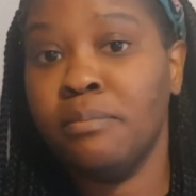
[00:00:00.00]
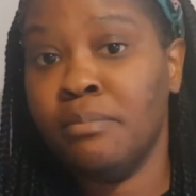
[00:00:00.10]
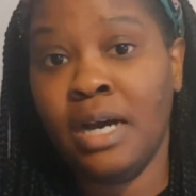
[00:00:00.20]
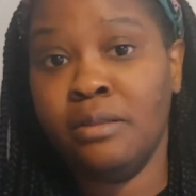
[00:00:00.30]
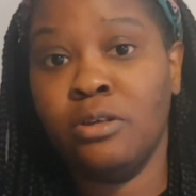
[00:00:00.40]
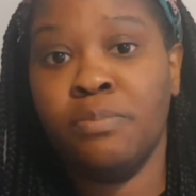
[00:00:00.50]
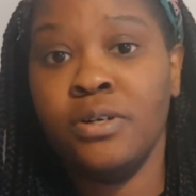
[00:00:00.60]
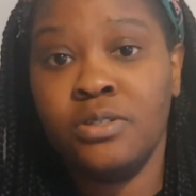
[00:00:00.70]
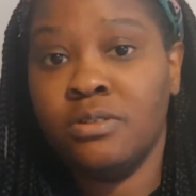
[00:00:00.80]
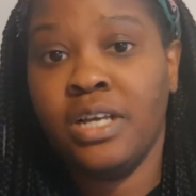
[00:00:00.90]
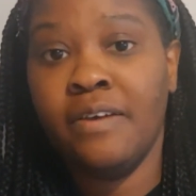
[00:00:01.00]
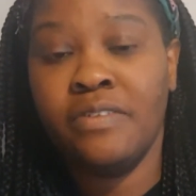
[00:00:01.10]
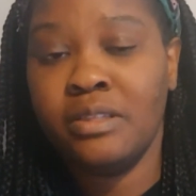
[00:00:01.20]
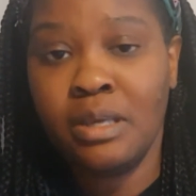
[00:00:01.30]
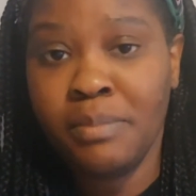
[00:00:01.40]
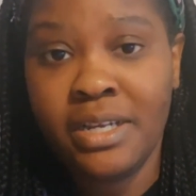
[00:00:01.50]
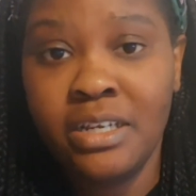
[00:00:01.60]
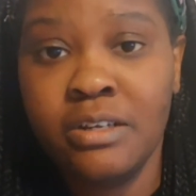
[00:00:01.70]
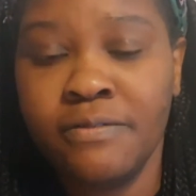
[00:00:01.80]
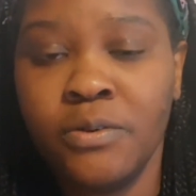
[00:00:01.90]
their personal life that they might need
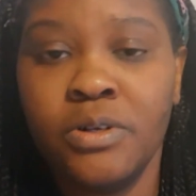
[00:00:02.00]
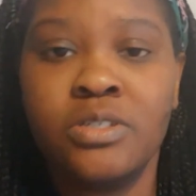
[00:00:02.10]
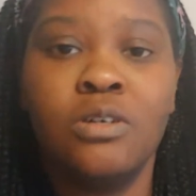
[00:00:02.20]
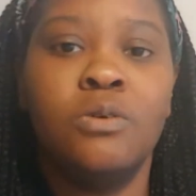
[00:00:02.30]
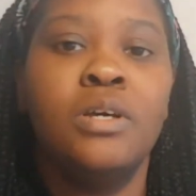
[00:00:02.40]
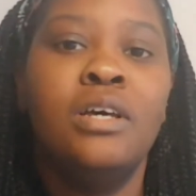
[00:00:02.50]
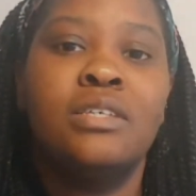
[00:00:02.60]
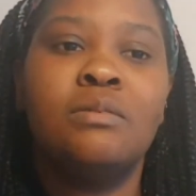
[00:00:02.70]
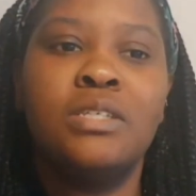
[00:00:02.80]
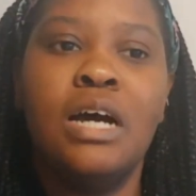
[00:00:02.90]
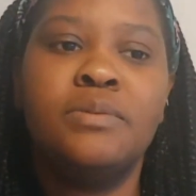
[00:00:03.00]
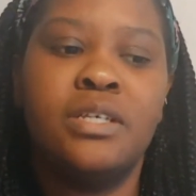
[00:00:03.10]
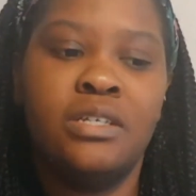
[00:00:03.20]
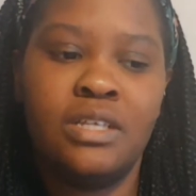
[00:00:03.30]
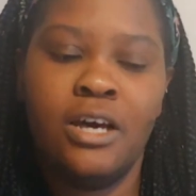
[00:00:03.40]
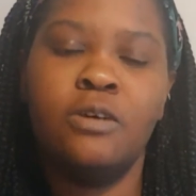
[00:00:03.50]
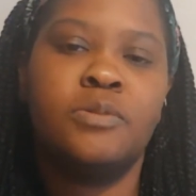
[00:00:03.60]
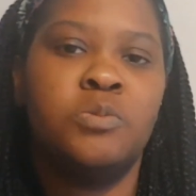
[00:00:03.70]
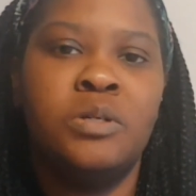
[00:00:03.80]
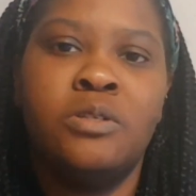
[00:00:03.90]
it for. So sometimes it helps
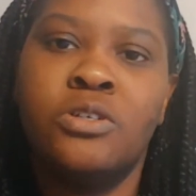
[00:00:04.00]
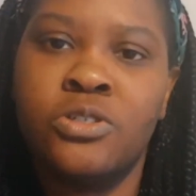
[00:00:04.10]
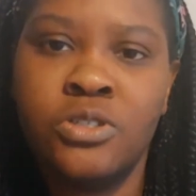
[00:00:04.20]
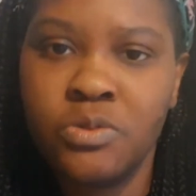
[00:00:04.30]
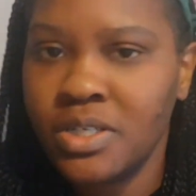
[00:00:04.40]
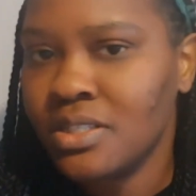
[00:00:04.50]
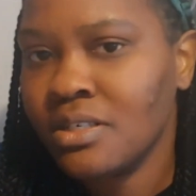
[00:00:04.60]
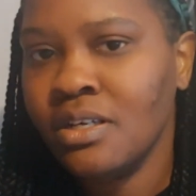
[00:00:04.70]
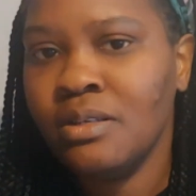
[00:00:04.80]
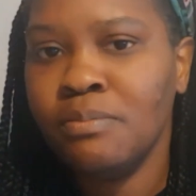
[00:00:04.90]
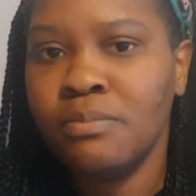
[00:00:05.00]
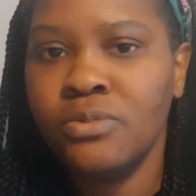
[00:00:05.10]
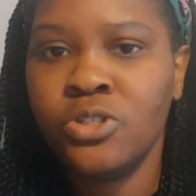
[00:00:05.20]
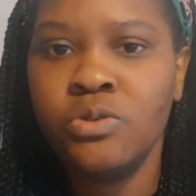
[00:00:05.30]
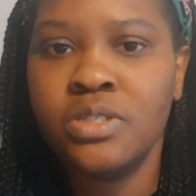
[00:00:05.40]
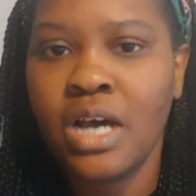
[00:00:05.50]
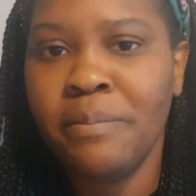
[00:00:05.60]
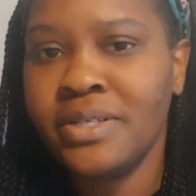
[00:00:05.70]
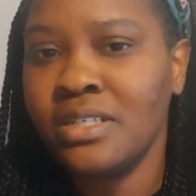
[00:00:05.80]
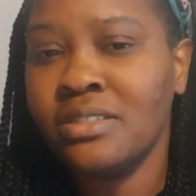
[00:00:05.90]
when your students can choose
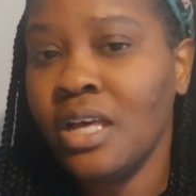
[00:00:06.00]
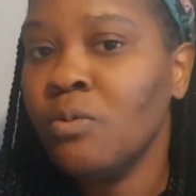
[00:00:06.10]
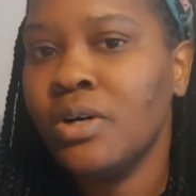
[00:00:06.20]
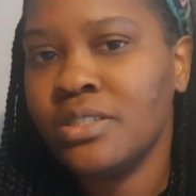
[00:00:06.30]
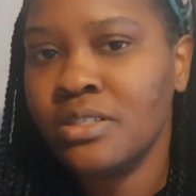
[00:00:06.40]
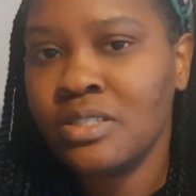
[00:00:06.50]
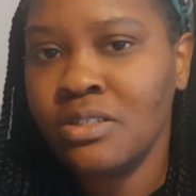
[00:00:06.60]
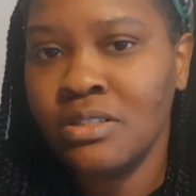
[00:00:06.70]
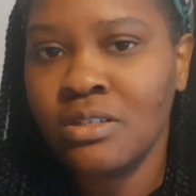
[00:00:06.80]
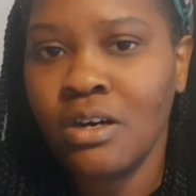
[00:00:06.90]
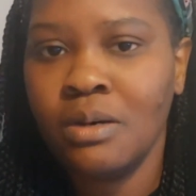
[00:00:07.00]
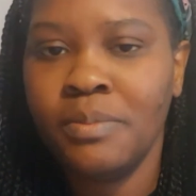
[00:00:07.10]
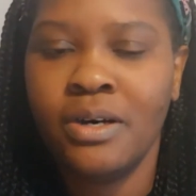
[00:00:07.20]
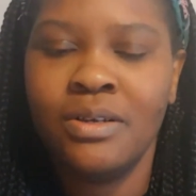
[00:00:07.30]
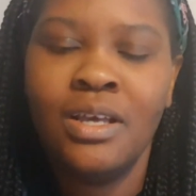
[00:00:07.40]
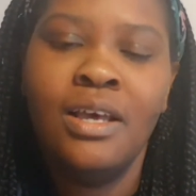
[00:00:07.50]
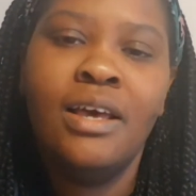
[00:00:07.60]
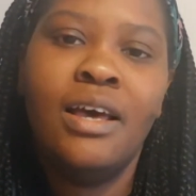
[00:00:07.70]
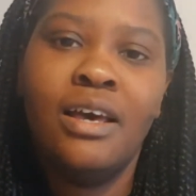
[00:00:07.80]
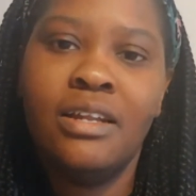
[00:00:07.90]
topics that they want to talk about.
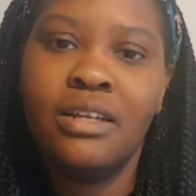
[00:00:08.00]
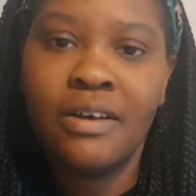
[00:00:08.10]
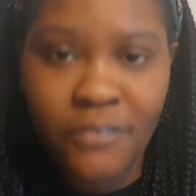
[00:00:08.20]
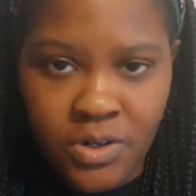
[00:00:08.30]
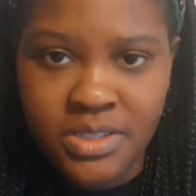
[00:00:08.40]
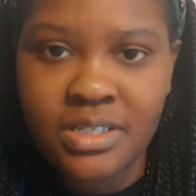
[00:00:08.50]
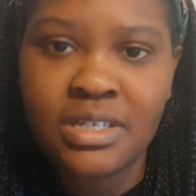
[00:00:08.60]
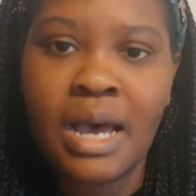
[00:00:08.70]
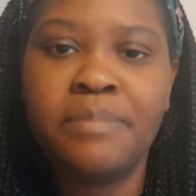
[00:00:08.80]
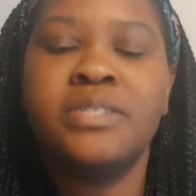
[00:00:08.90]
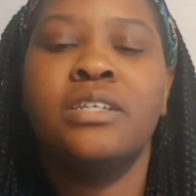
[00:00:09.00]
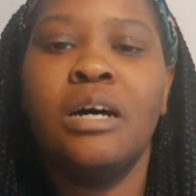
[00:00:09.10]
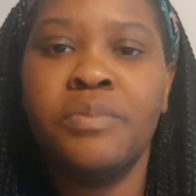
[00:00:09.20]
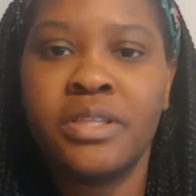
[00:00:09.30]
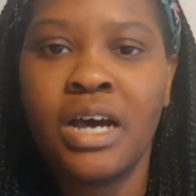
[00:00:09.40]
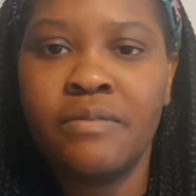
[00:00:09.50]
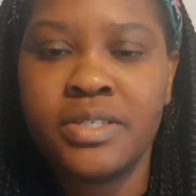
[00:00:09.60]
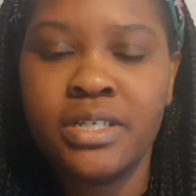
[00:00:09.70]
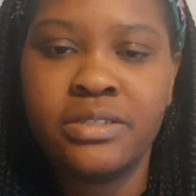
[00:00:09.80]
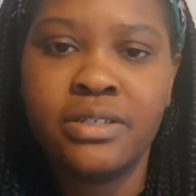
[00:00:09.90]
And of course, this happens a lot with
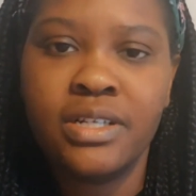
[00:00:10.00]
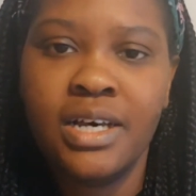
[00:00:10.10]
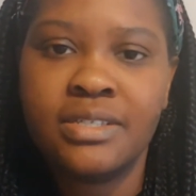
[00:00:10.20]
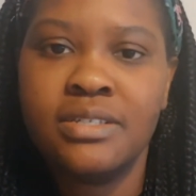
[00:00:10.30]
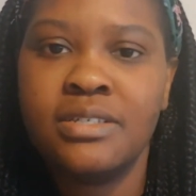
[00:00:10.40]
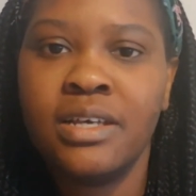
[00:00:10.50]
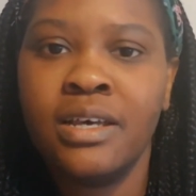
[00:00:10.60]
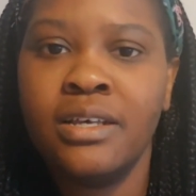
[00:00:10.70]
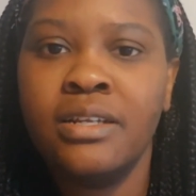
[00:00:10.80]
conversation classes, and